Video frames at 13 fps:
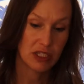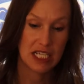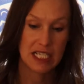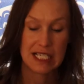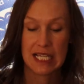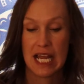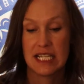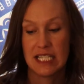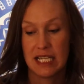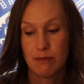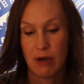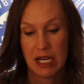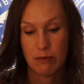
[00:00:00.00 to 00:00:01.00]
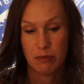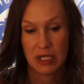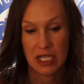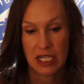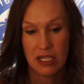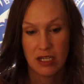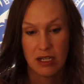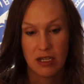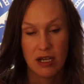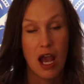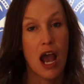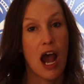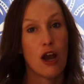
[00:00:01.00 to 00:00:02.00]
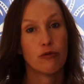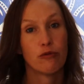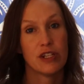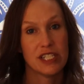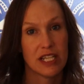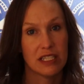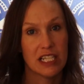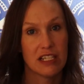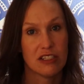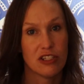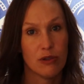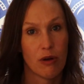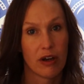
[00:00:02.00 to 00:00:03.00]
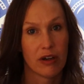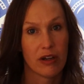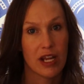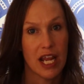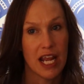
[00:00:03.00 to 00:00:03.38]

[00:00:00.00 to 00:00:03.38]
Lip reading: this lesson might be how resilient you are.